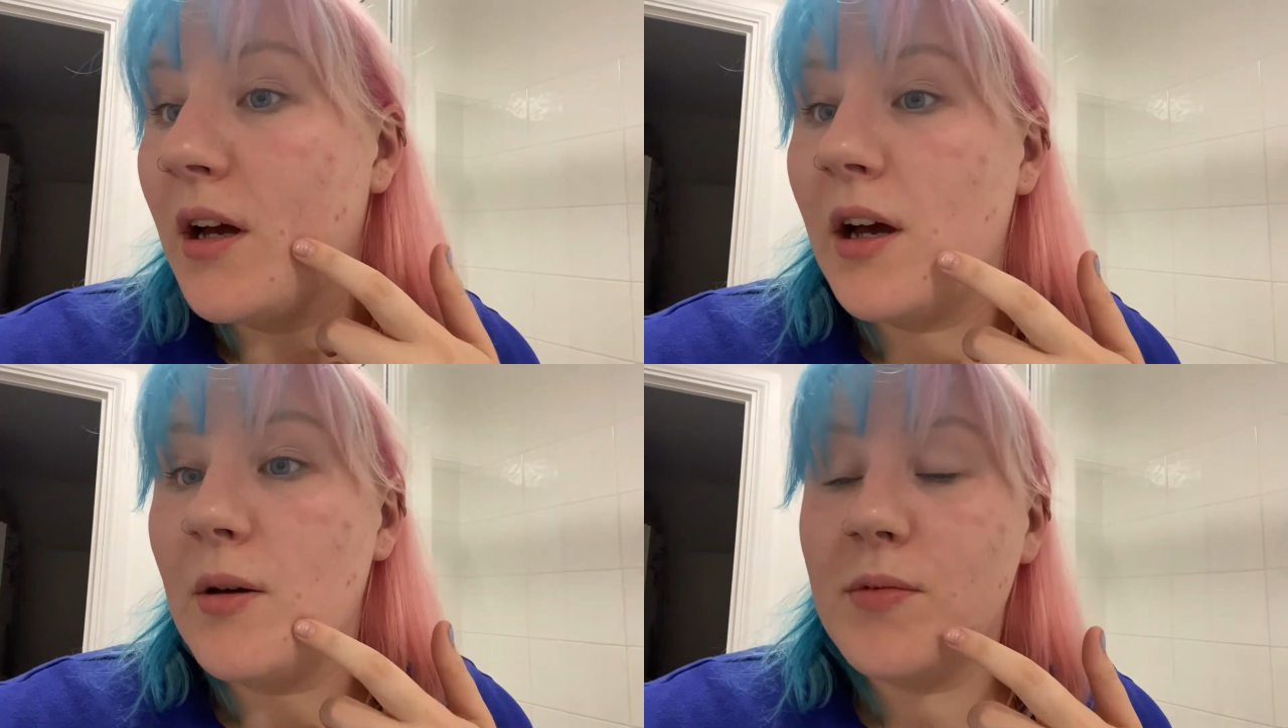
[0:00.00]

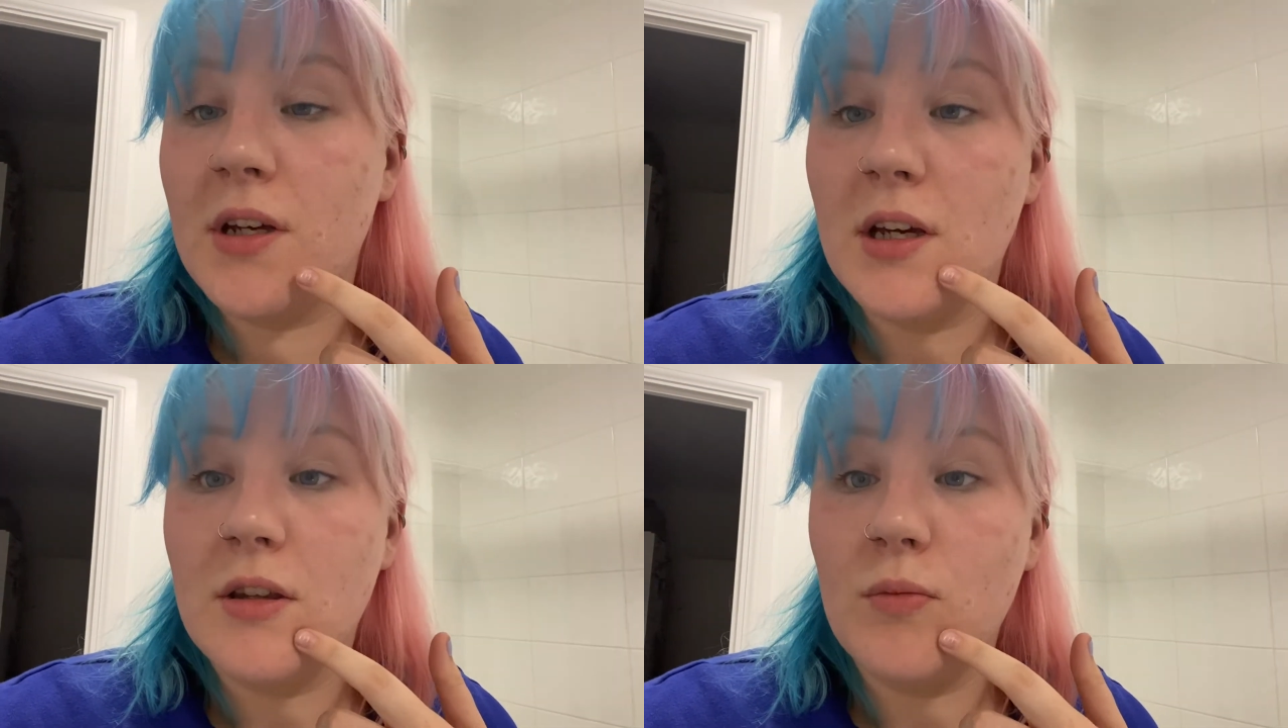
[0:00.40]

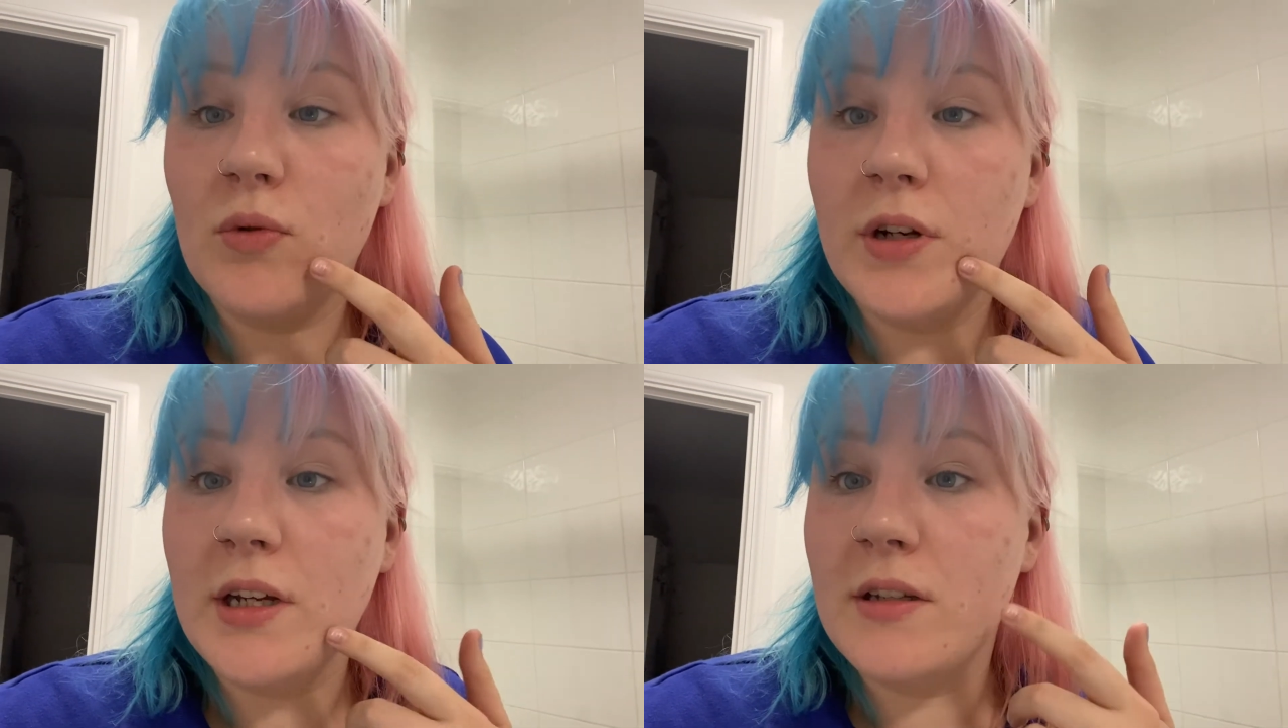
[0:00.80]
update in the
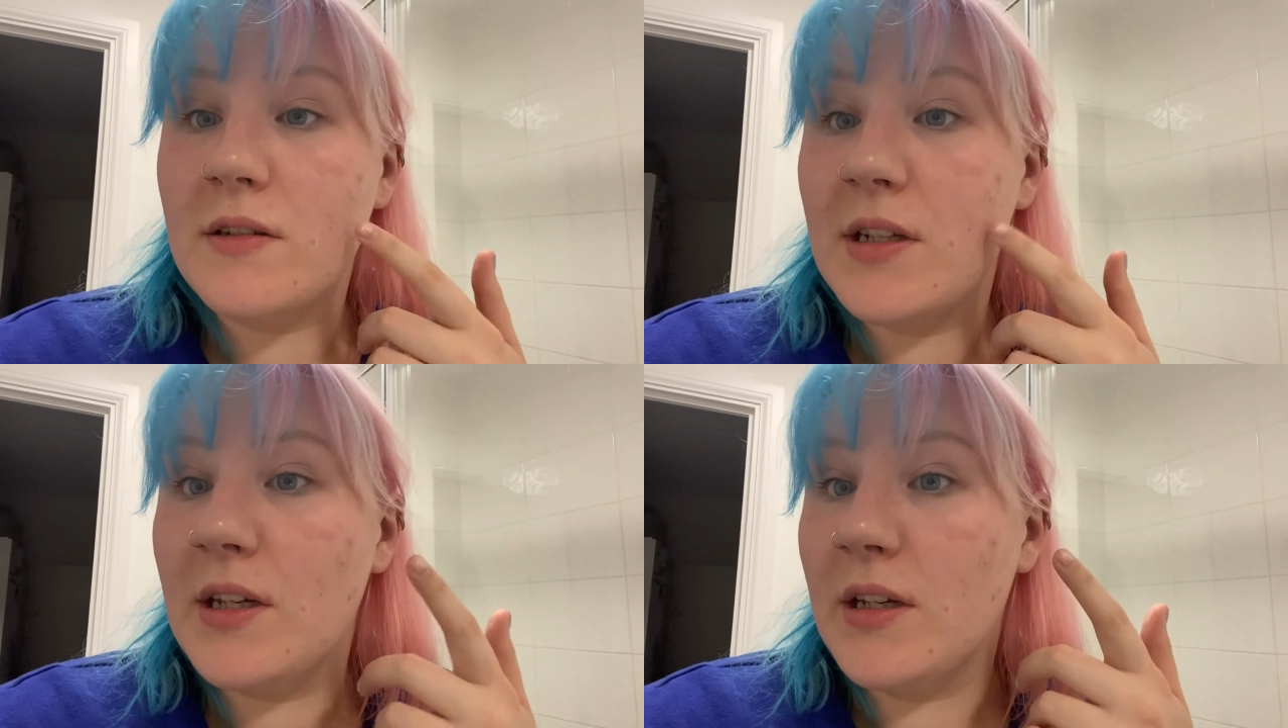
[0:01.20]
morning to
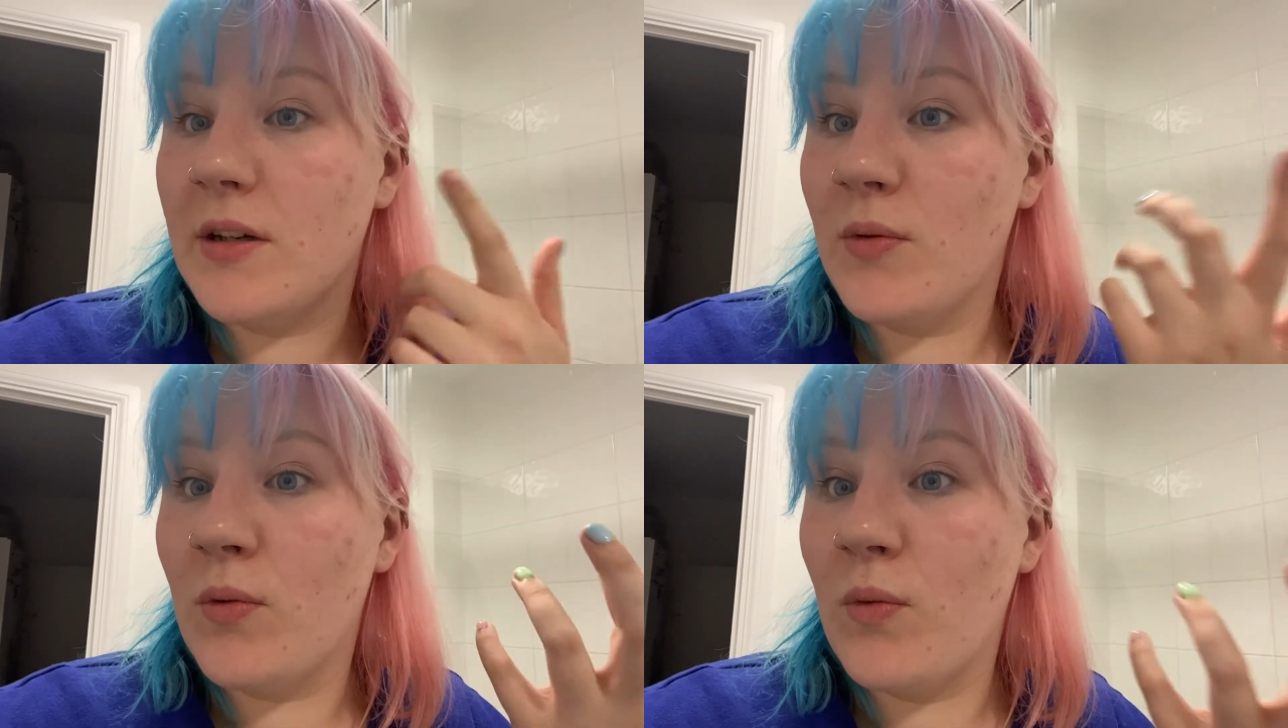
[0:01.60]
see
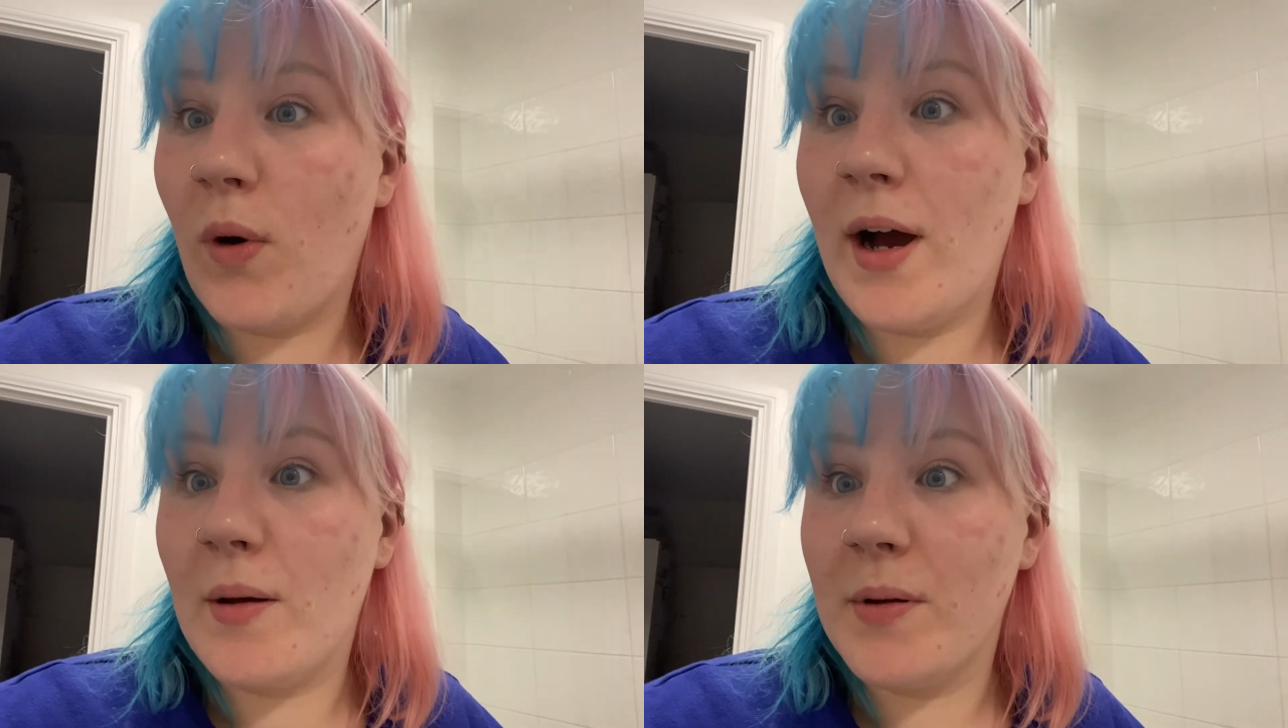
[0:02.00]

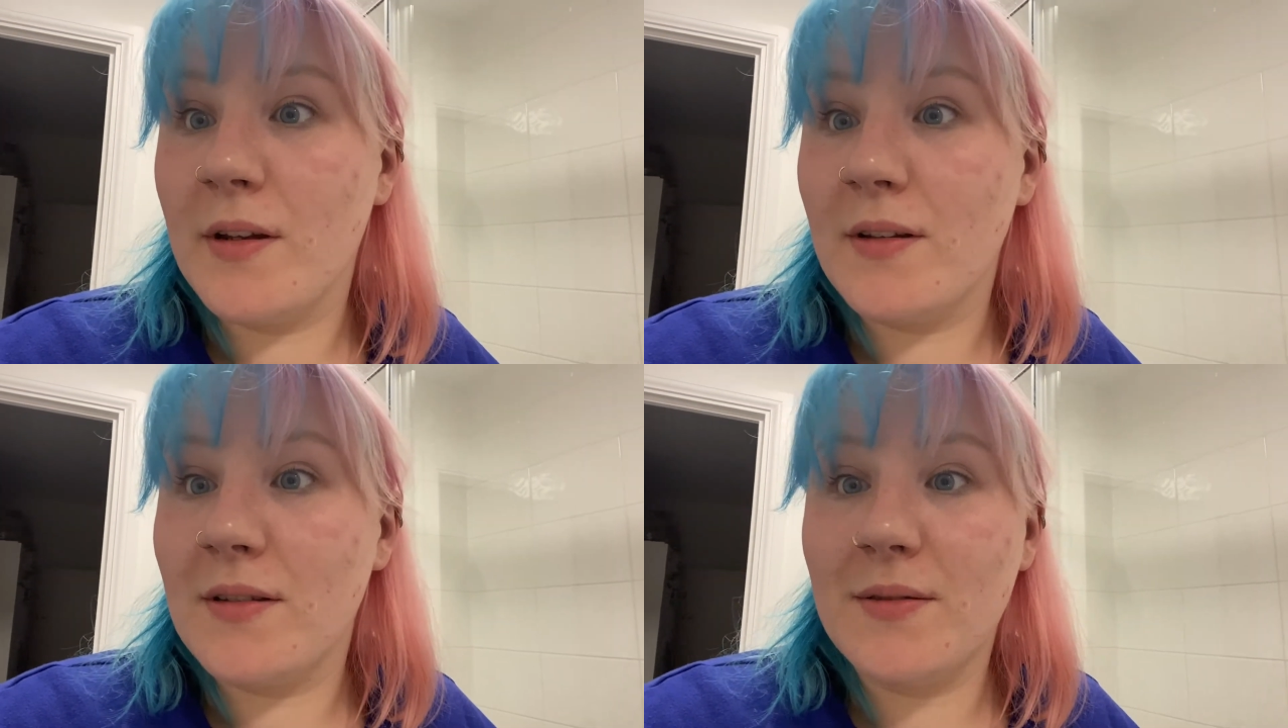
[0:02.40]
what
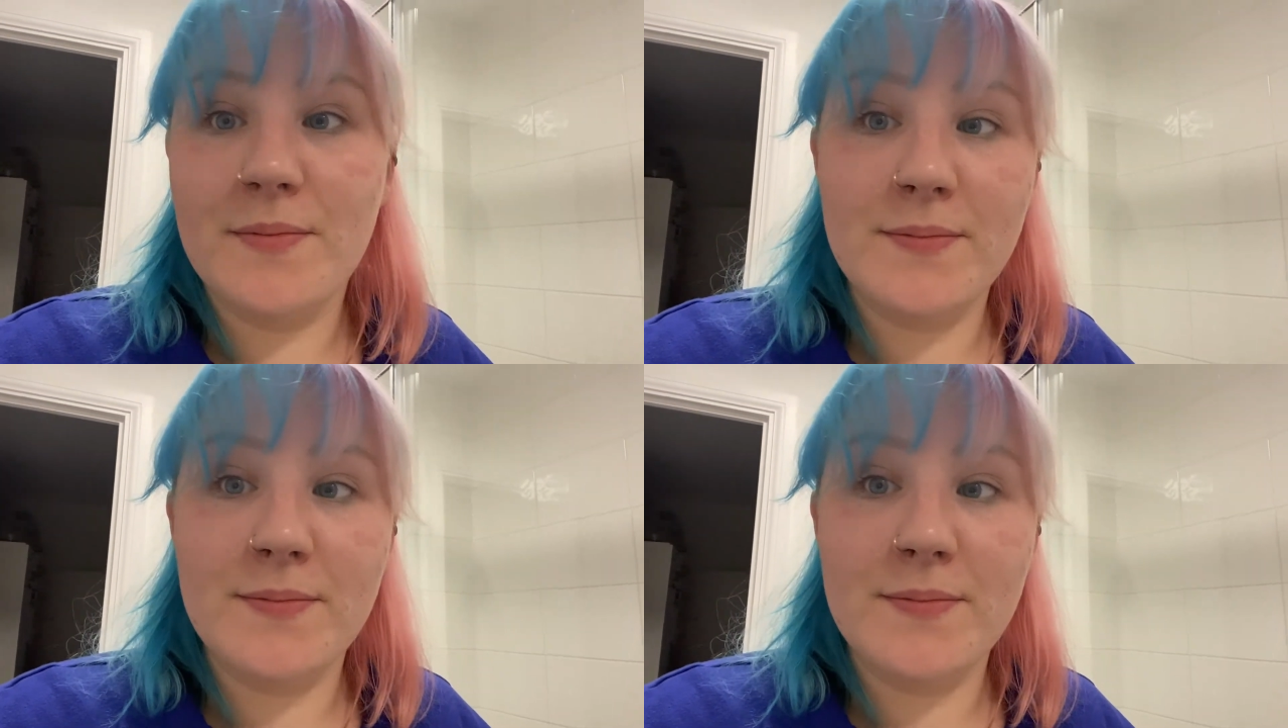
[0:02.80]
happens.